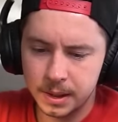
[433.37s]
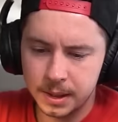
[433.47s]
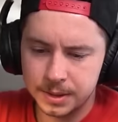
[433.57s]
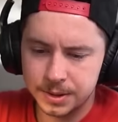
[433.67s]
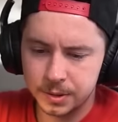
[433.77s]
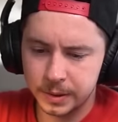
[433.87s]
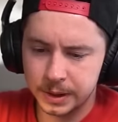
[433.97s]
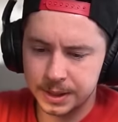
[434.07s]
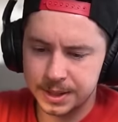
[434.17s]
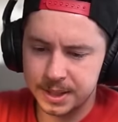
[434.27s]
How's the queen
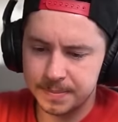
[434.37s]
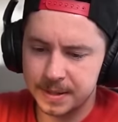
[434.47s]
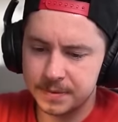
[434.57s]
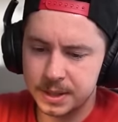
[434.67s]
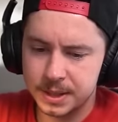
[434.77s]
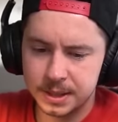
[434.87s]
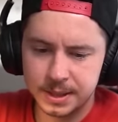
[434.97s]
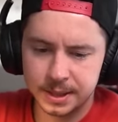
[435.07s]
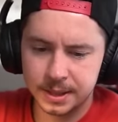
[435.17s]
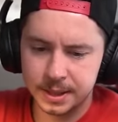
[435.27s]
gonna step after this second